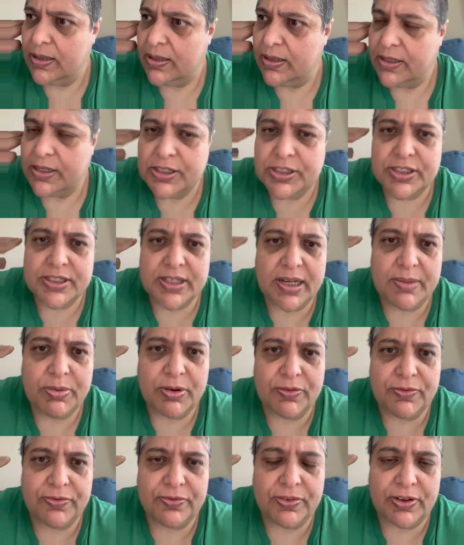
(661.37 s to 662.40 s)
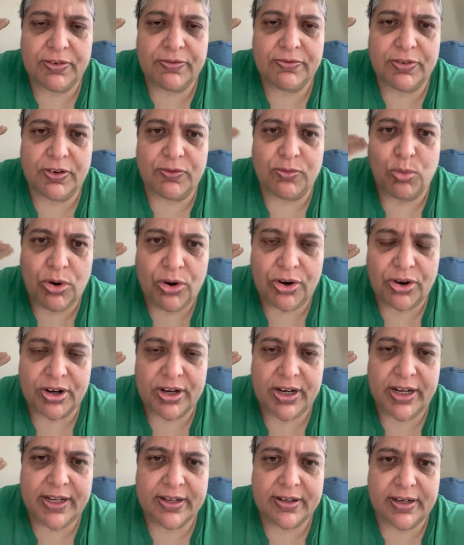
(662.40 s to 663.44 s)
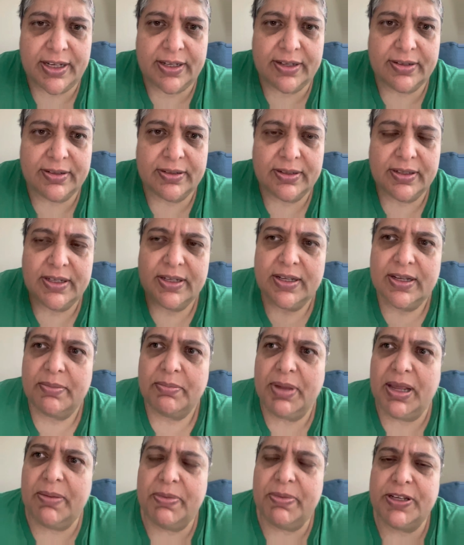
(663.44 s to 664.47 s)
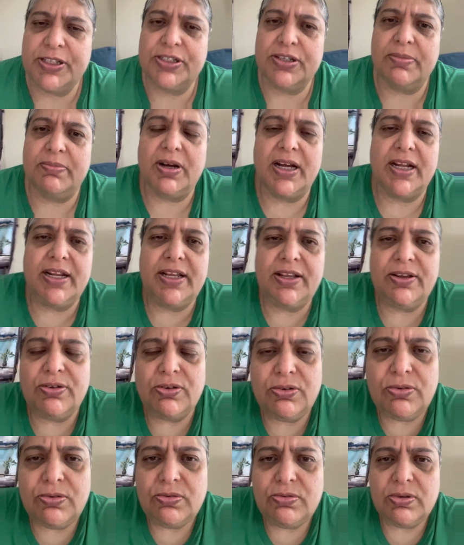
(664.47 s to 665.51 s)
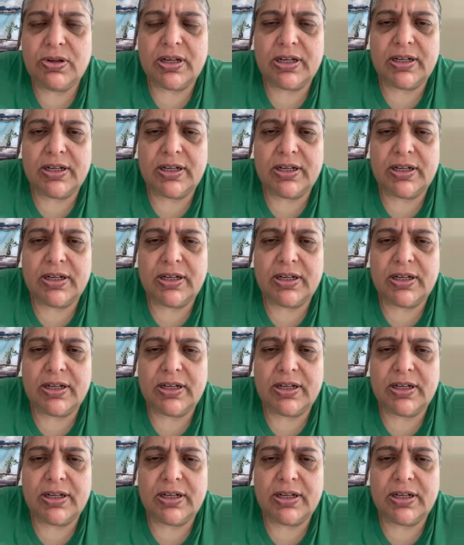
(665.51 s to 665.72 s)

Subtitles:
this type of work, like maybe somebody who